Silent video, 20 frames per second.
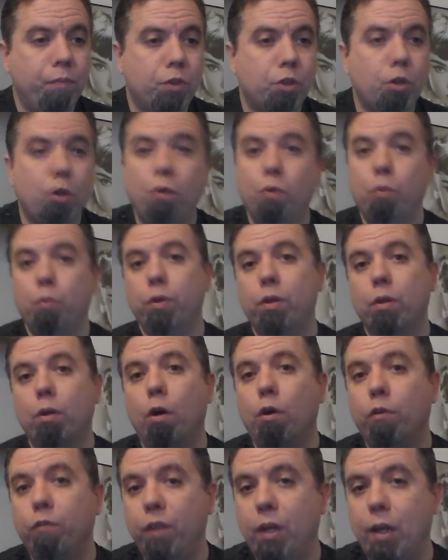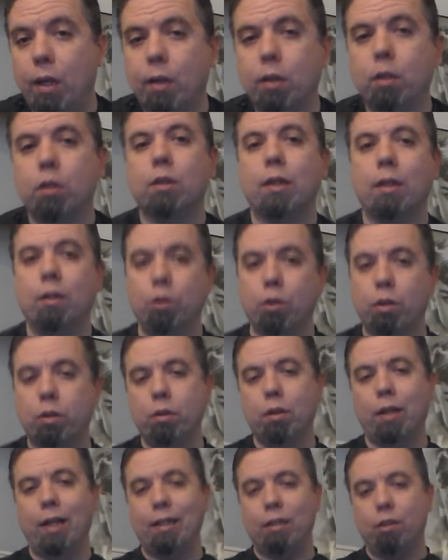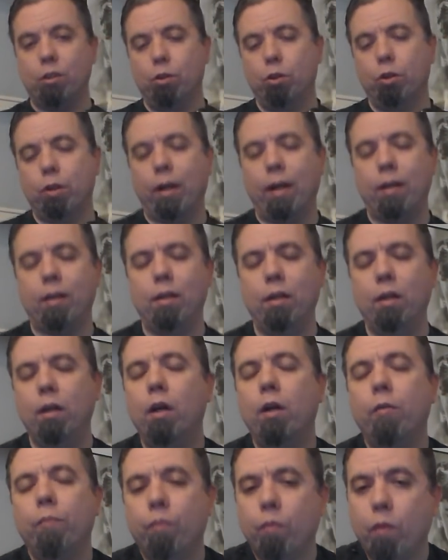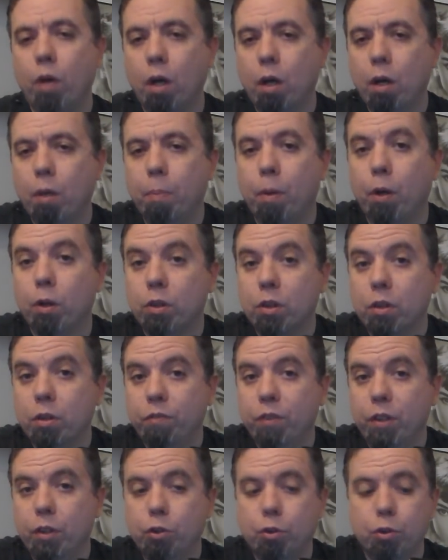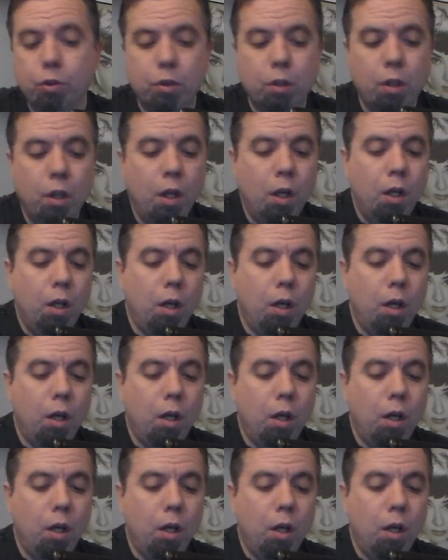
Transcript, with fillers: so with all vehicles I like to look at the parts and the features.